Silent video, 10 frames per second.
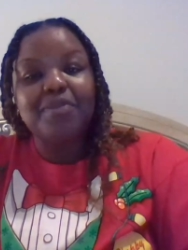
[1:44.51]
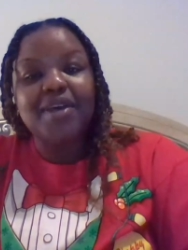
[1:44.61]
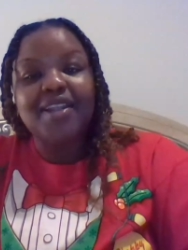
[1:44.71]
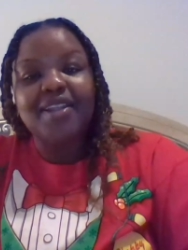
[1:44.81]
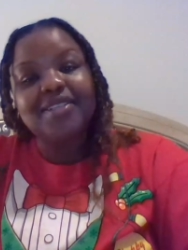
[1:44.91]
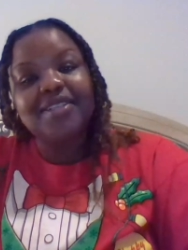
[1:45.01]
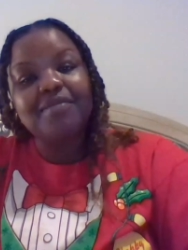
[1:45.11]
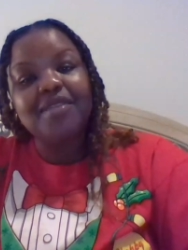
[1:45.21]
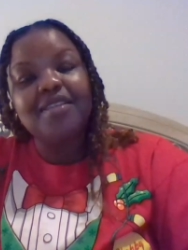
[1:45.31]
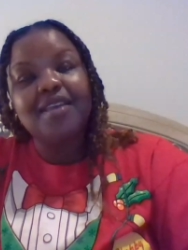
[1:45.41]
but it is
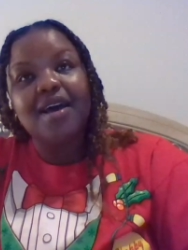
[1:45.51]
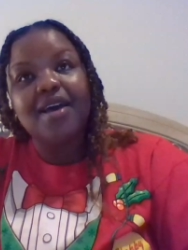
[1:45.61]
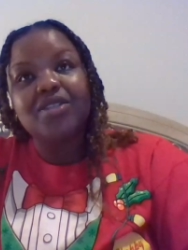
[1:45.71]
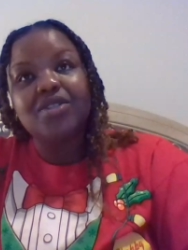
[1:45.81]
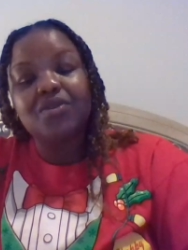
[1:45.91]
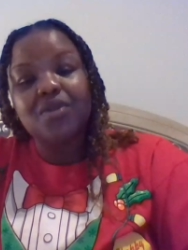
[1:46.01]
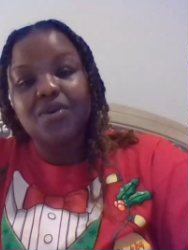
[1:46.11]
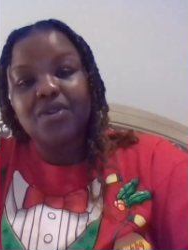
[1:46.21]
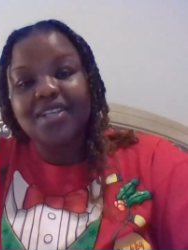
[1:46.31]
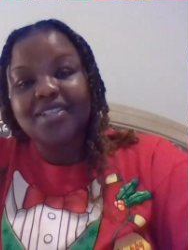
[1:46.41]
something that I do
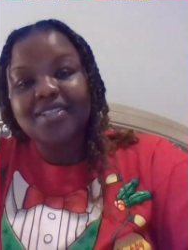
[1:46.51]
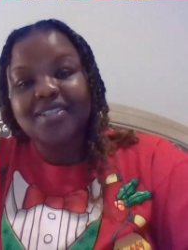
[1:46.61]
notice